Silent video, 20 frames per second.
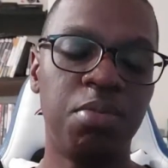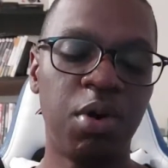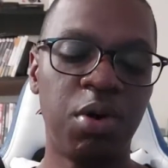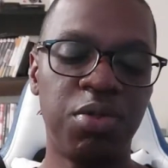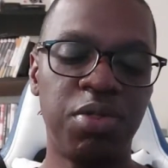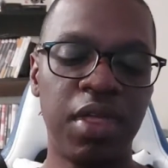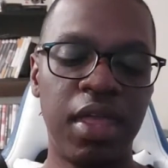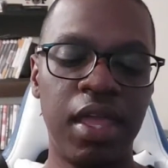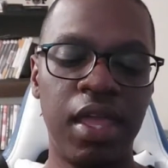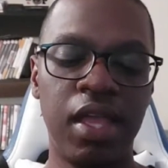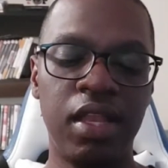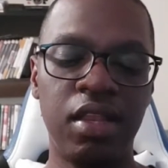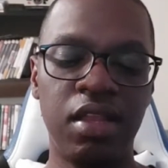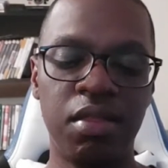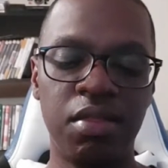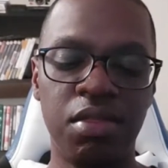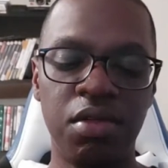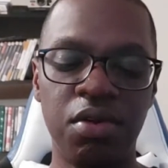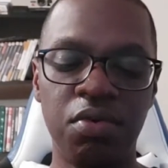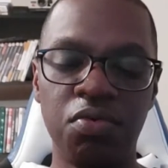both
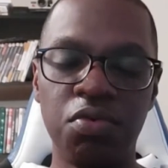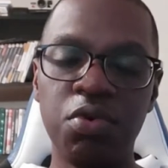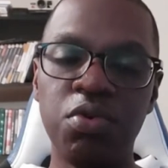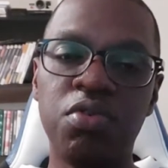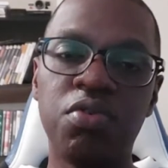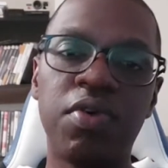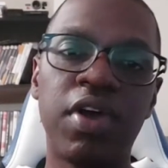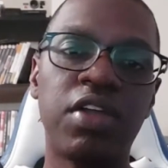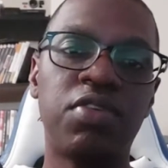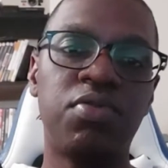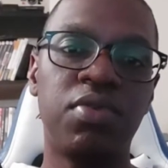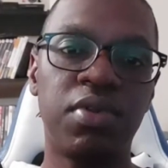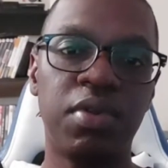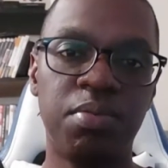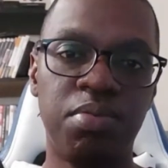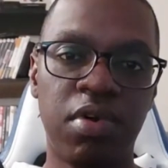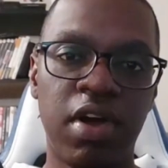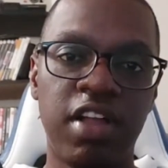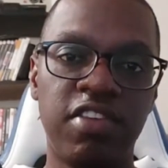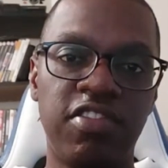in the root directory of
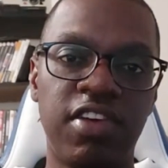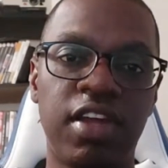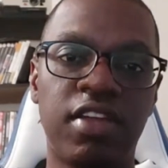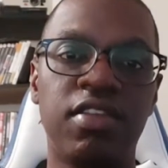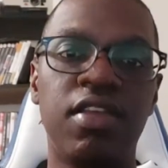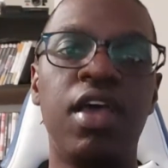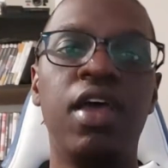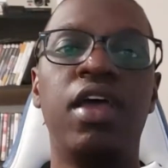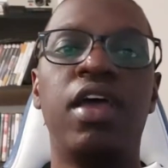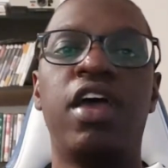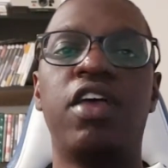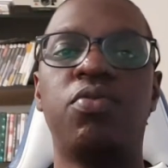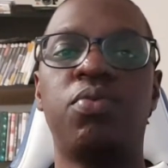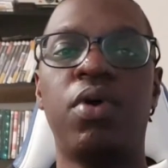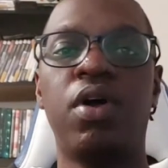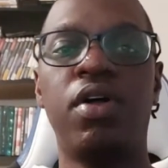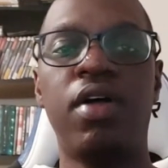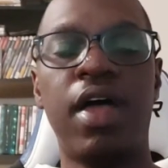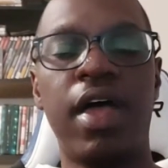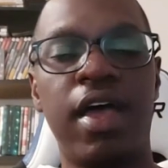the project as
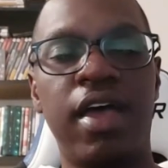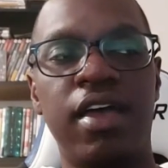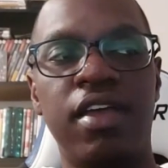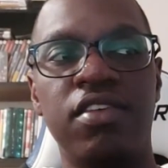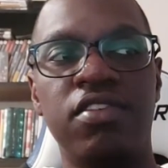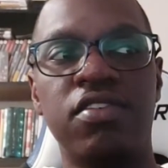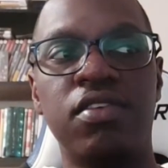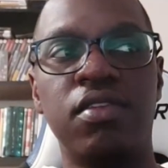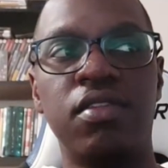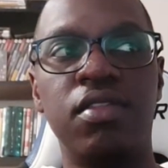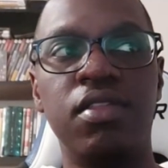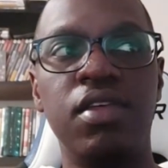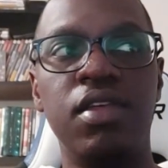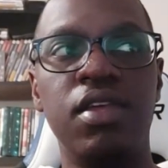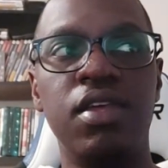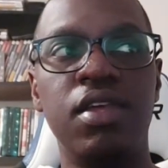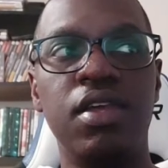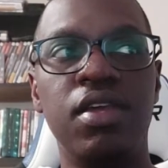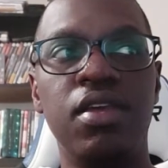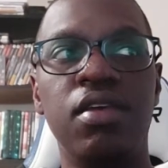well as
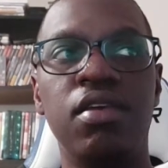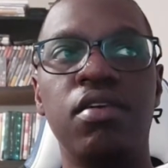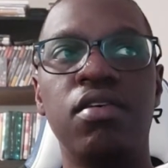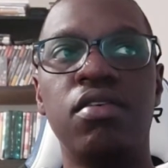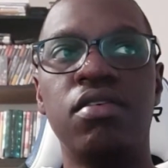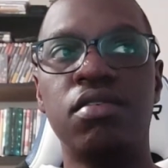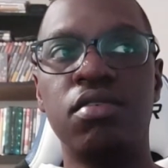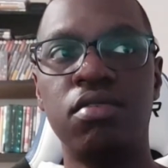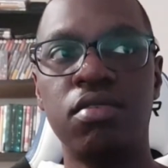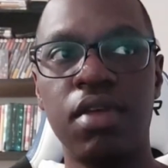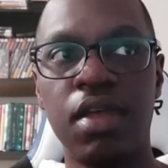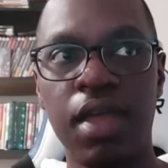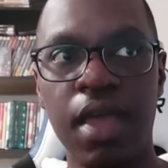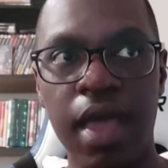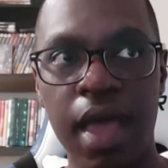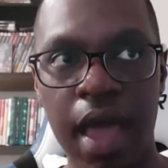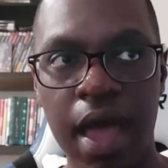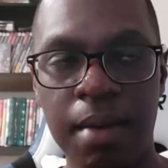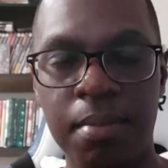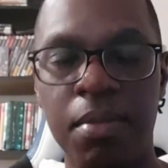the
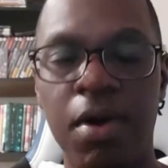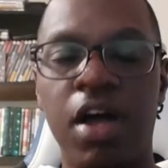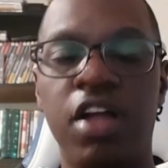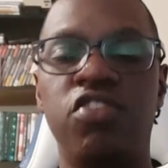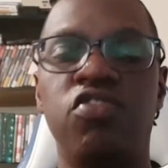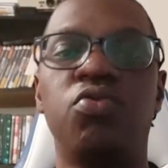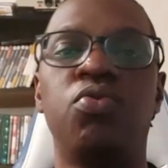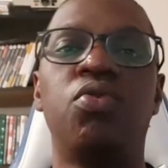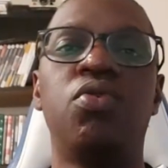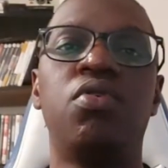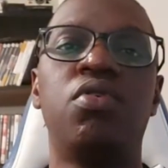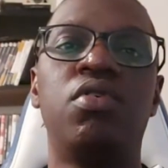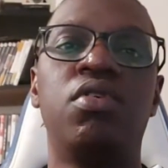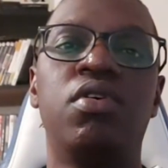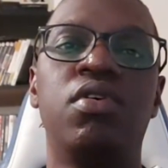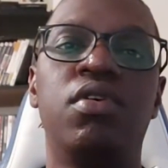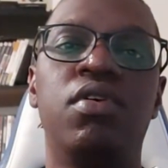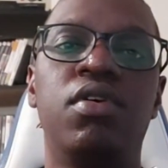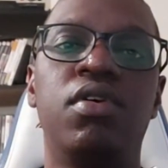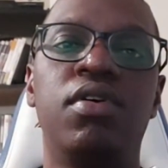app module
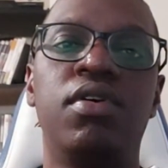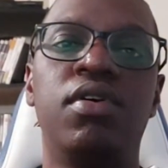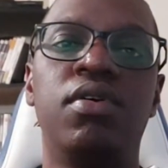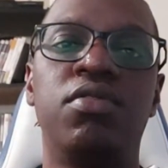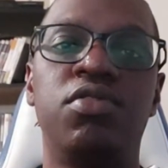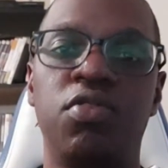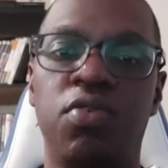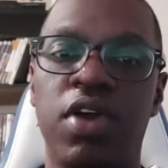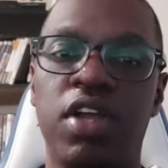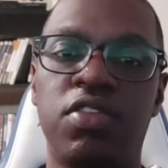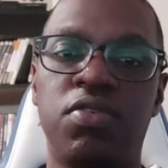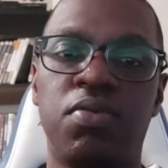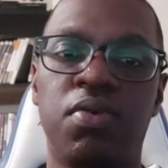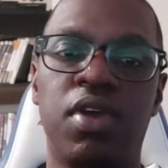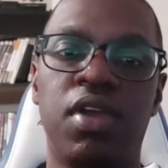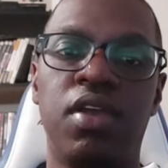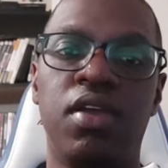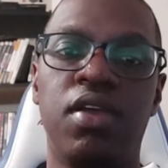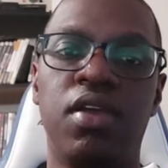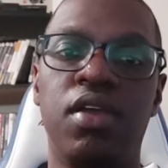
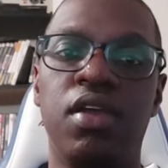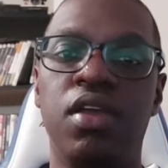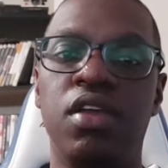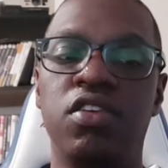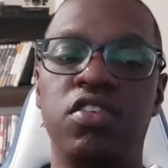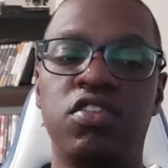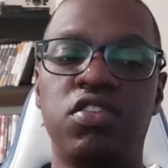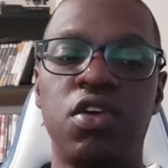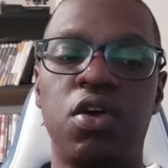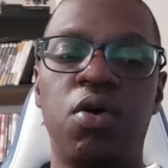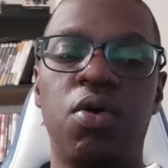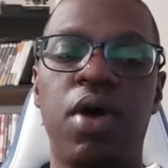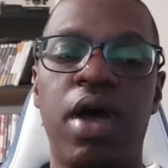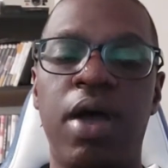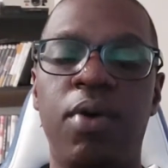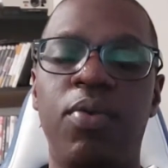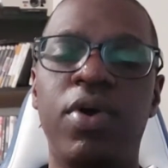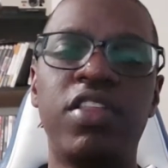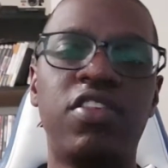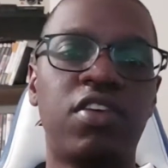directory. So
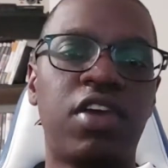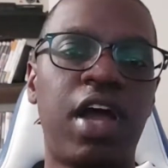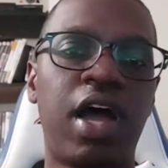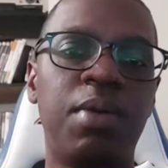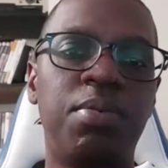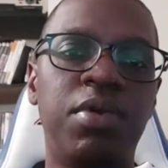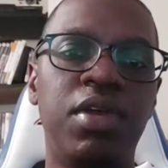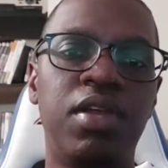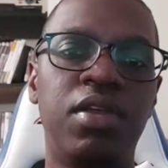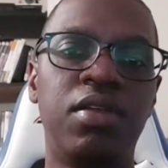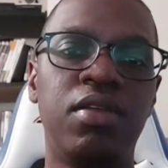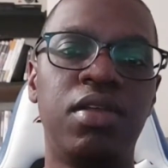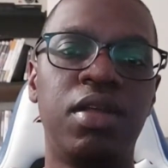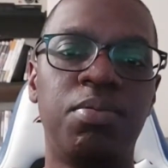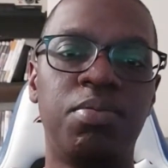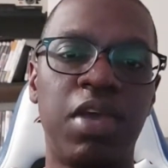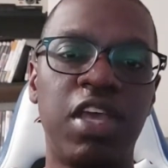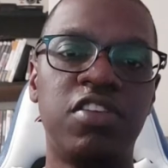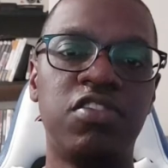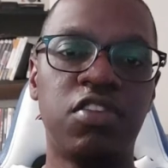I went to copy
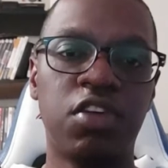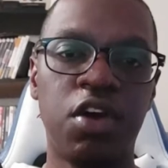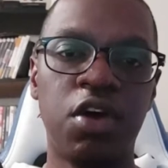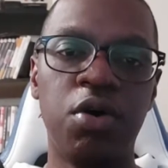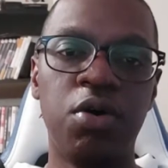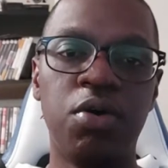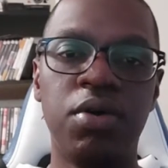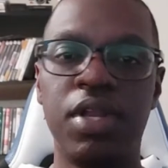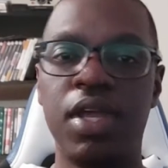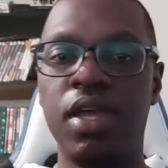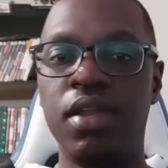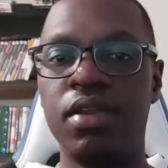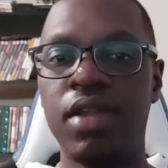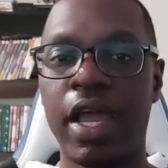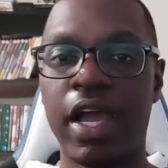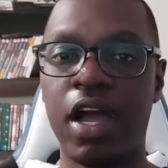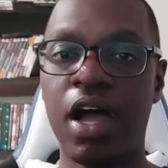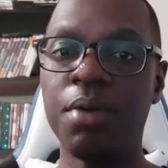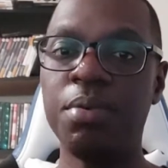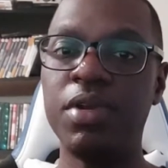and paste the code, and
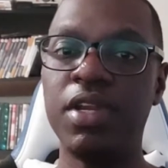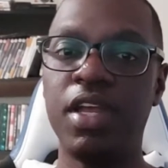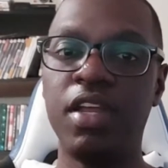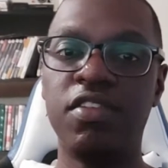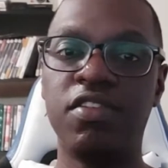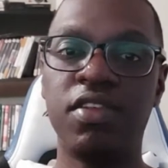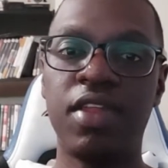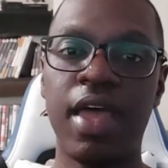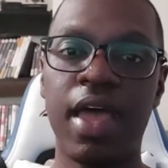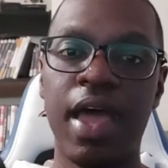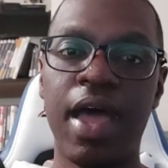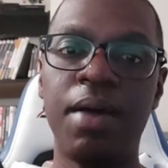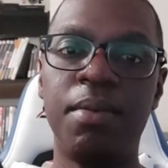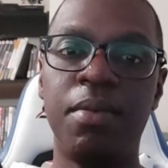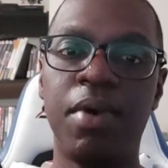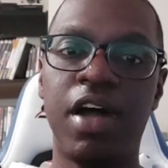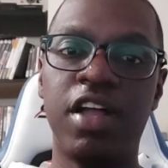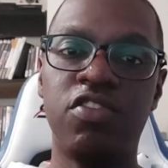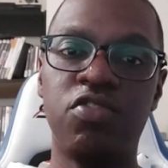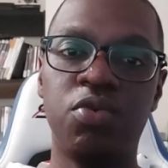I copied it into the app
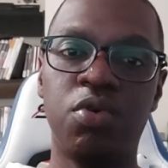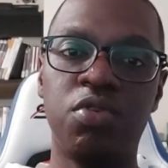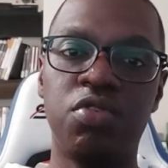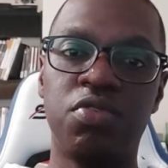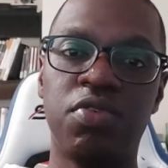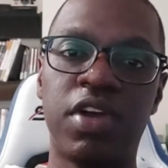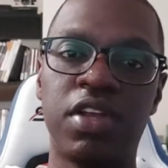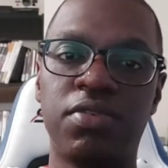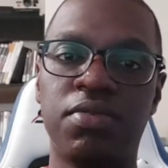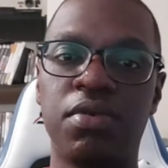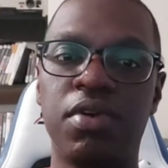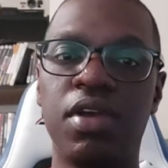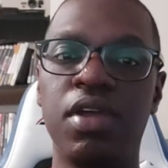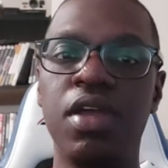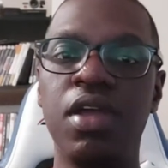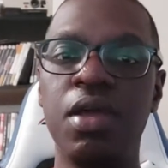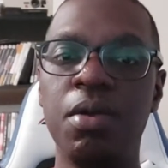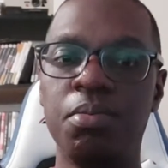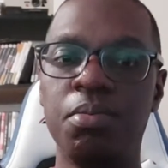module directory,